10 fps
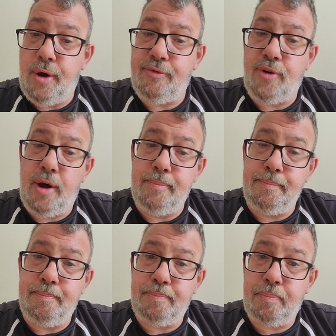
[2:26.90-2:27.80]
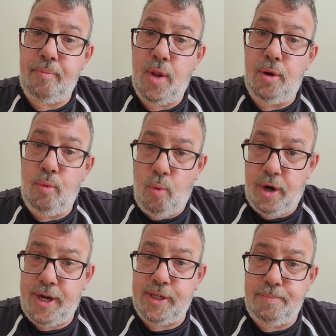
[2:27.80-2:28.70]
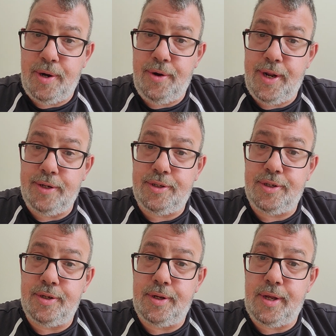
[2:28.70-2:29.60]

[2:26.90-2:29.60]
From work experience,